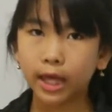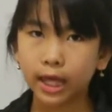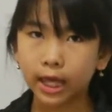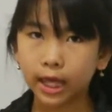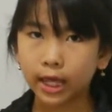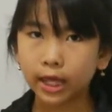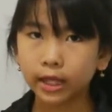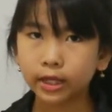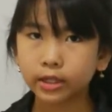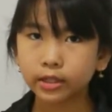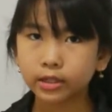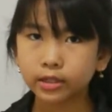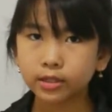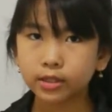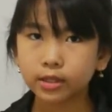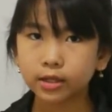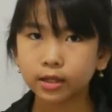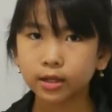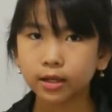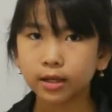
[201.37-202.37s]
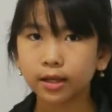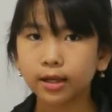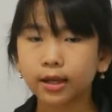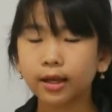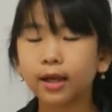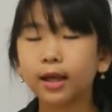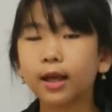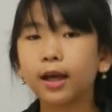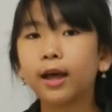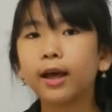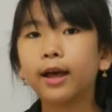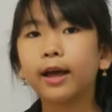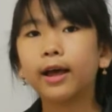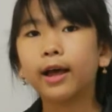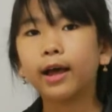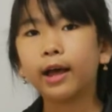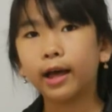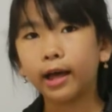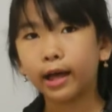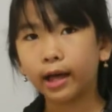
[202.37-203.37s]
it,
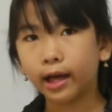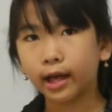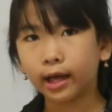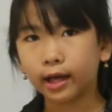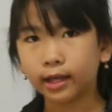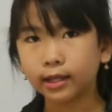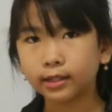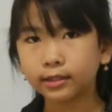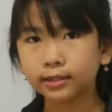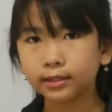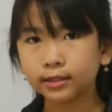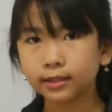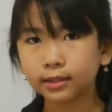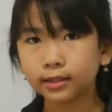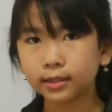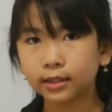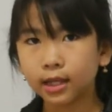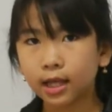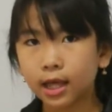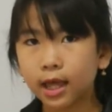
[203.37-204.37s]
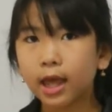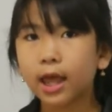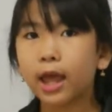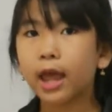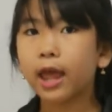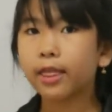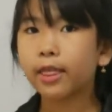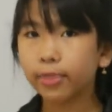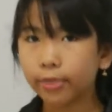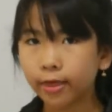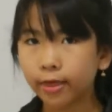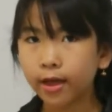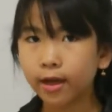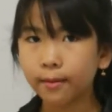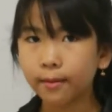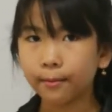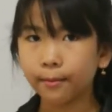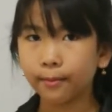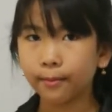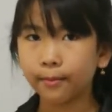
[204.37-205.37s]
us, and
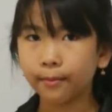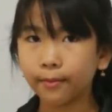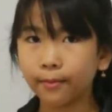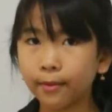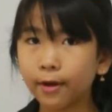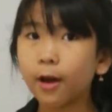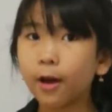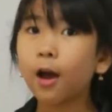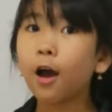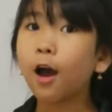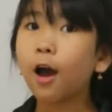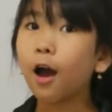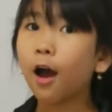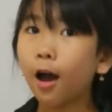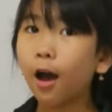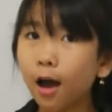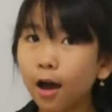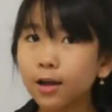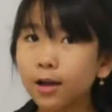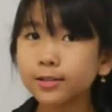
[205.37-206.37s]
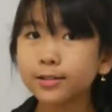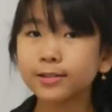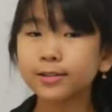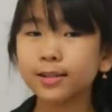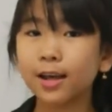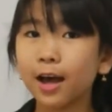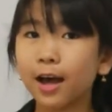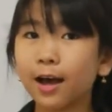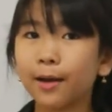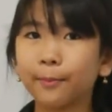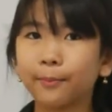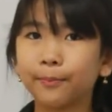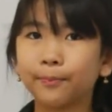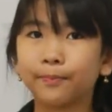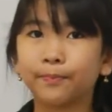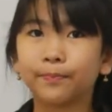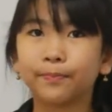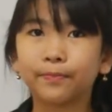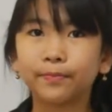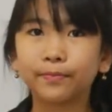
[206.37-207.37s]
them.
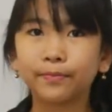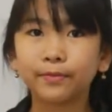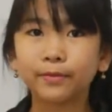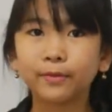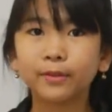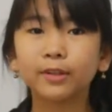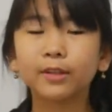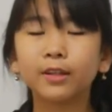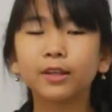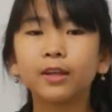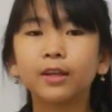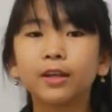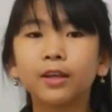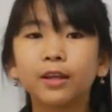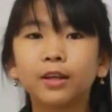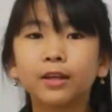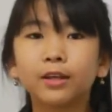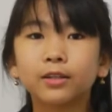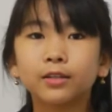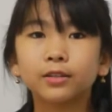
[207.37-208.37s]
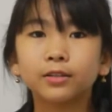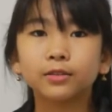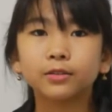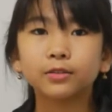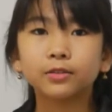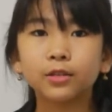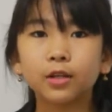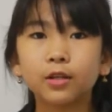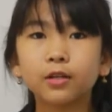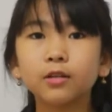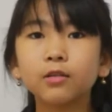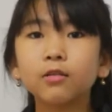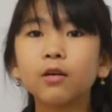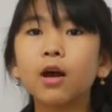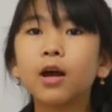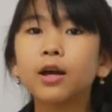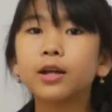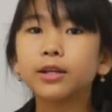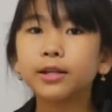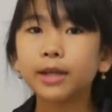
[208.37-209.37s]
Awesome! So
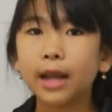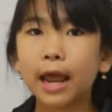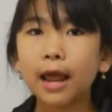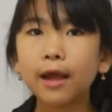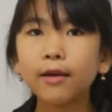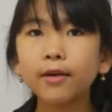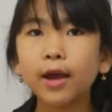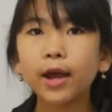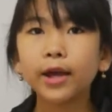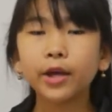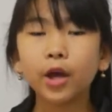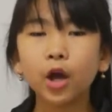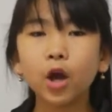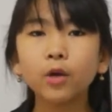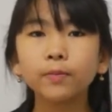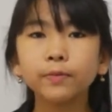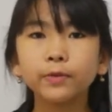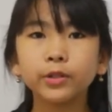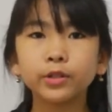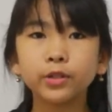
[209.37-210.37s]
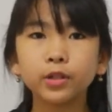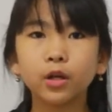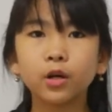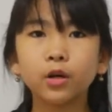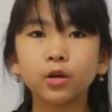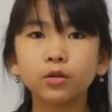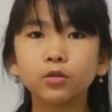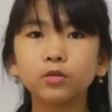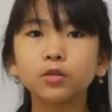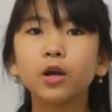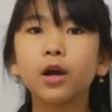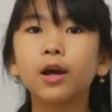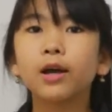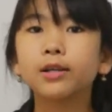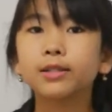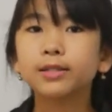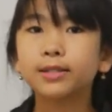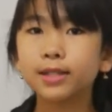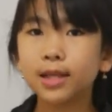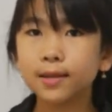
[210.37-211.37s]
now I hope you
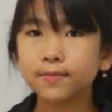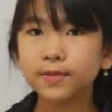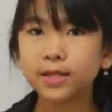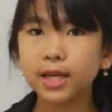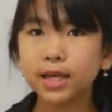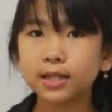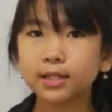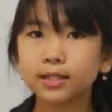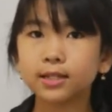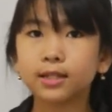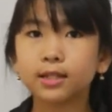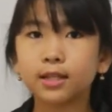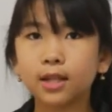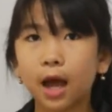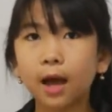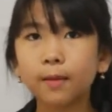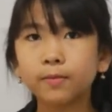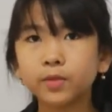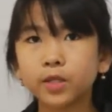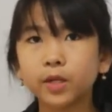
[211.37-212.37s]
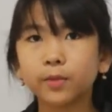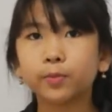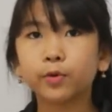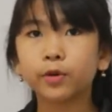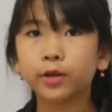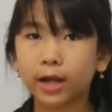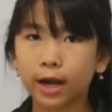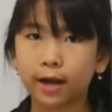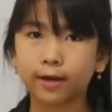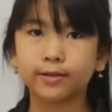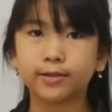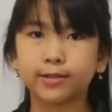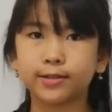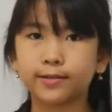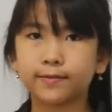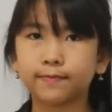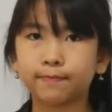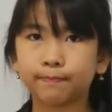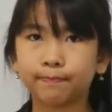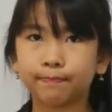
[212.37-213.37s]
know subject and object
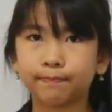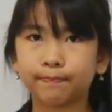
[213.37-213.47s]
pronouns.